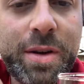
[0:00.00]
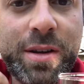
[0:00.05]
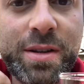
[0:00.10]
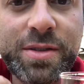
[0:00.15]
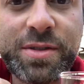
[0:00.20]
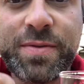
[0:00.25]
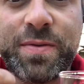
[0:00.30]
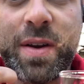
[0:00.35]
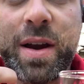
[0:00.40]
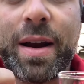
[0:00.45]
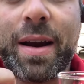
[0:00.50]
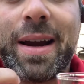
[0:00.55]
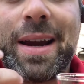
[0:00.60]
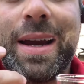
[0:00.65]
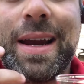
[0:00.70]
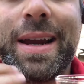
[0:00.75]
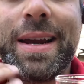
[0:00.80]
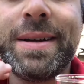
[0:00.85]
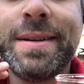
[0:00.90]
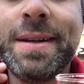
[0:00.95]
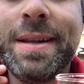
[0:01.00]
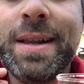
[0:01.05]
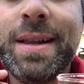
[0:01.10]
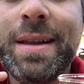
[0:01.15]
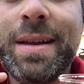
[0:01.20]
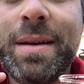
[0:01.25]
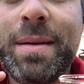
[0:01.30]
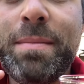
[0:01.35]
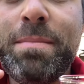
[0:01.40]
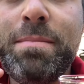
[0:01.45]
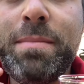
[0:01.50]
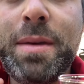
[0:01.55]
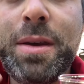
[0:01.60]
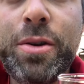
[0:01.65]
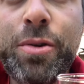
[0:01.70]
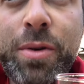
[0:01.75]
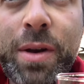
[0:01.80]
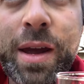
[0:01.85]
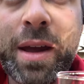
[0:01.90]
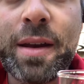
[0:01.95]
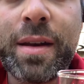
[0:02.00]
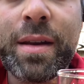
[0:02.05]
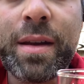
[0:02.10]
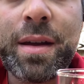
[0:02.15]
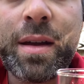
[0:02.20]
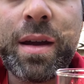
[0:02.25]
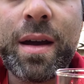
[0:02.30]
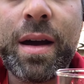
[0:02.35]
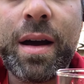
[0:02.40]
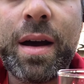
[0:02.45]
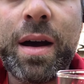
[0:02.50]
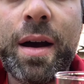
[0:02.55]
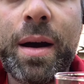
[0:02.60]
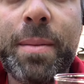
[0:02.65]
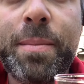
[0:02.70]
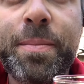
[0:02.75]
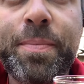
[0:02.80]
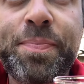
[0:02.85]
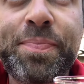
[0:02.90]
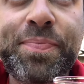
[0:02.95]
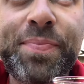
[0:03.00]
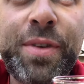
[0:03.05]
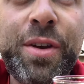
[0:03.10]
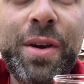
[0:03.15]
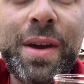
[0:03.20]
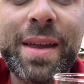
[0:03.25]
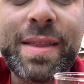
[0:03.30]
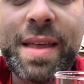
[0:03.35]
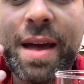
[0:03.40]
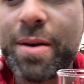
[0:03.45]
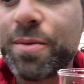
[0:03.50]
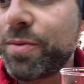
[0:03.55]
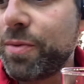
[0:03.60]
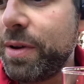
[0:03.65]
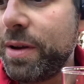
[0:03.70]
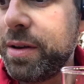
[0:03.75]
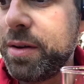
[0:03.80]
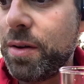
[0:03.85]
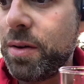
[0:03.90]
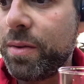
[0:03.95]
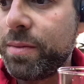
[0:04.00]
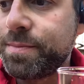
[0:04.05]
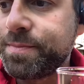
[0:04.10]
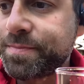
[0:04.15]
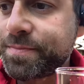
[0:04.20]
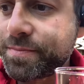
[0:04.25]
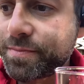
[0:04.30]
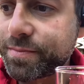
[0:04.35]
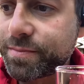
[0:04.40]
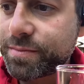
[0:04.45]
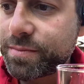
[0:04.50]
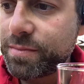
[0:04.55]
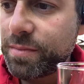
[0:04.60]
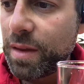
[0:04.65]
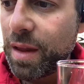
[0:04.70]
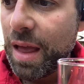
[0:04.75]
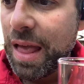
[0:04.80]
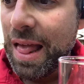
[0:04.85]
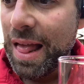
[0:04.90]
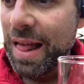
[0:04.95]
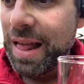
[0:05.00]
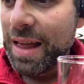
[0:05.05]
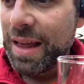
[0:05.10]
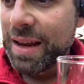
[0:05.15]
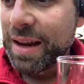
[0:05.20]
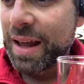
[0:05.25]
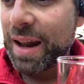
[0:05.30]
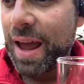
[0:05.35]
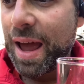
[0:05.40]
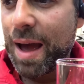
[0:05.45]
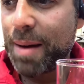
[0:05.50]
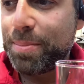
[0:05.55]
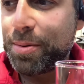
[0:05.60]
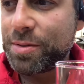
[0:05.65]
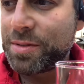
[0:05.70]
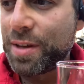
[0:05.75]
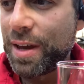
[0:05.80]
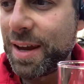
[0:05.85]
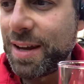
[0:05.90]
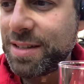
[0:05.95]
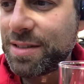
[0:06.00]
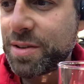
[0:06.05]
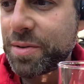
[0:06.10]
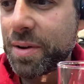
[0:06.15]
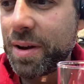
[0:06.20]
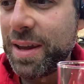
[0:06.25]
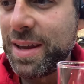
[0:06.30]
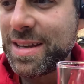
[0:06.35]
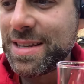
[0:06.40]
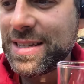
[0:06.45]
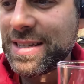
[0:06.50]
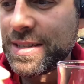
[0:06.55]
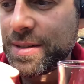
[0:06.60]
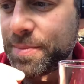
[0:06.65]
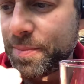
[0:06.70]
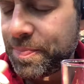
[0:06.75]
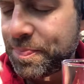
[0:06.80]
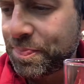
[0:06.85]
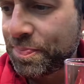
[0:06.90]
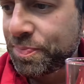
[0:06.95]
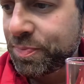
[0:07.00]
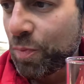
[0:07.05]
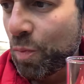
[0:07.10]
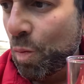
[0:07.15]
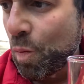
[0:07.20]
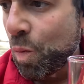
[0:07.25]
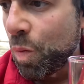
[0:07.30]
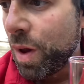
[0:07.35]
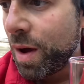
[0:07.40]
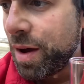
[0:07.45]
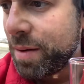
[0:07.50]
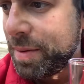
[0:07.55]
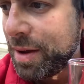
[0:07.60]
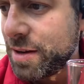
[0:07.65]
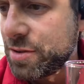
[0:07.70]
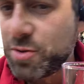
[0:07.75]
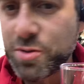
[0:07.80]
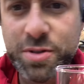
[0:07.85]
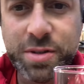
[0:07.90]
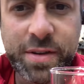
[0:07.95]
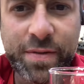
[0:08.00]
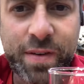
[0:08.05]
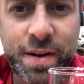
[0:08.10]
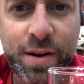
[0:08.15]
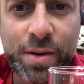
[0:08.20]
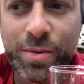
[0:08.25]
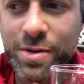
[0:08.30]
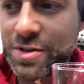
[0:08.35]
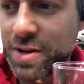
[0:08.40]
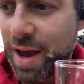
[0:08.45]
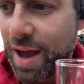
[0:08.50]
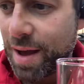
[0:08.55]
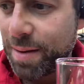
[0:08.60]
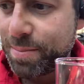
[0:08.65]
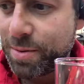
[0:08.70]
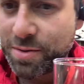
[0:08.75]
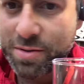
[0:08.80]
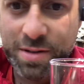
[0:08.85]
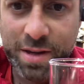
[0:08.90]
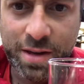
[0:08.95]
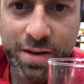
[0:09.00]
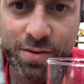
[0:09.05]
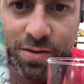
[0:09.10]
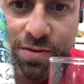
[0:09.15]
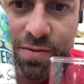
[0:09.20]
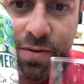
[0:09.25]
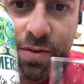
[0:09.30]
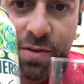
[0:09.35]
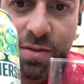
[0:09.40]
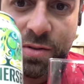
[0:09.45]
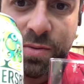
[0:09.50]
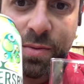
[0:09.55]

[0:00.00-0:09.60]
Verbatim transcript: is very muted. Um, you get that real kind of apple taste. There is, I'm interested to find out which apples they use for this